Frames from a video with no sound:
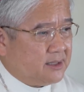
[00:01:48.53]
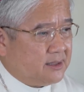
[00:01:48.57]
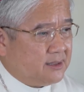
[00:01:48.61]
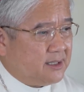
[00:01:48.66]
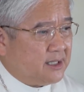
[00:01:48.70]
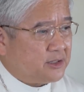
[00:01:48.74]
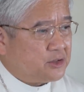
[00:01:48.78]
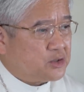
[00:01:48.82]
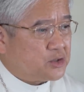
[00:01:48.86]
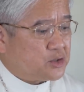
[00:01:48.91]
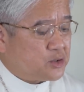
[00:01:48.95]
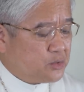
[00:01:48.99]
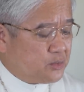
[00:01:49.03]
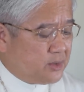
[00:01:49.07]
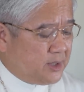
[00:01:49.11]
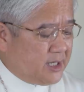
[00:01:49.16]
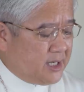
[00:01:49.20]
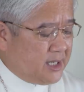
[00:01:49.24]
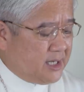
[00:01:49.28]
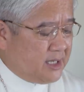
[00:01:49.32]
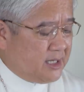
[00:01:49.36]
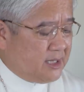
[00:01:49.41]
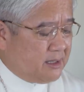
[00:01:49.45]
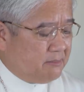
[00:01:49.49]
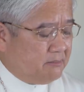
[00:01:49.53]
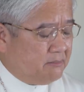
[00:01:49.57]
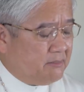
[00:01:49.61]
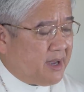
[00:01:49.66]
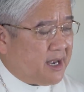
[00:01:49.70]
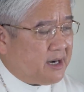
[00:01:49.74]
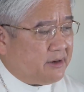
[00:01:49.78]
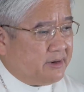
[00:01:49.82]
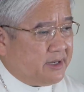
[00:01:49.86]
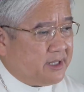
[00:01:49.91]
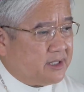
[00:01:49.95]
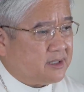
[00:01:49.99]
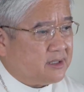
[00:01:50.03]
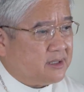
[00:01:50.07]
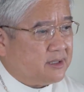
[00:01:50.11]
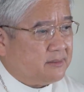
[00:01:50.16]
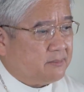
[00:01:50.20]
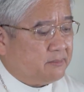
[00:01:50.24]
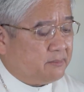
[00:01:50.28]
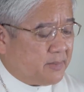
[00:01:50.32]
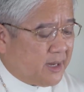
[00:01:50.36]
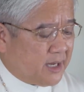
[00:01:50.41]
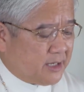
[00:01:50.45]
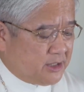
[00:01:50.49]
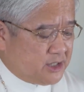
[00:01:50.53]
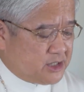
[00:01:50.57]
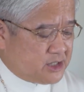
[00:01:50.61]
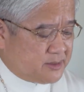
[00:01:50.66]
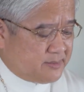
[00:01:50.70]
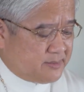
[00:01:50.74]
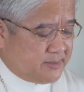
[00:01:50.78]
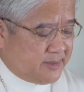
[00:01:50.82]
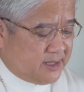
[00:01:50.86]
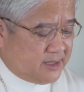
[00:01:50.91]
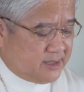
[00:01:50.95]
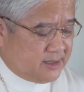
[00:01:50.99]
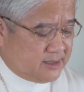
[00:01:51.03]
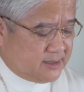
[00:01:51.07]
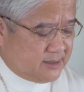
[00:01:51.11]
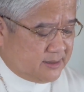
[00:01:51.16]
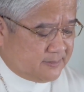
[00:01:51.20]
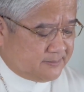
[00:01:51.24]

that truly merit punishment?